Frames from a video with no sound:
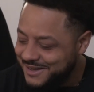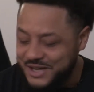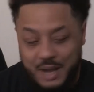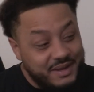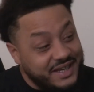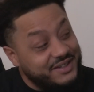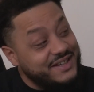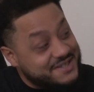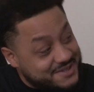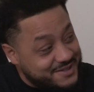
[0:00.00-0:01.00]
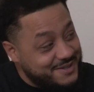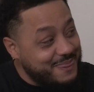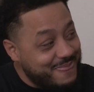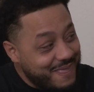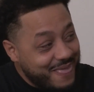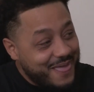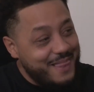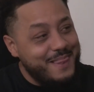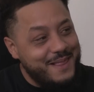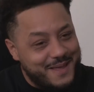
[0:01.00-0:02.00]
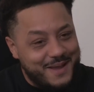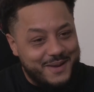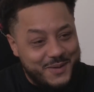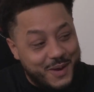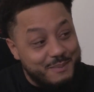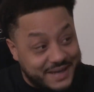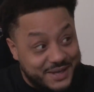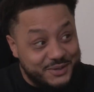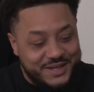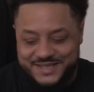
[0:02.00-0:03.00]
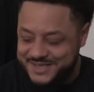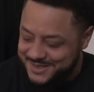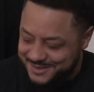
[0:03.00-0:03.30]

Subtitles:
You want me to give you this? You want me to give you this?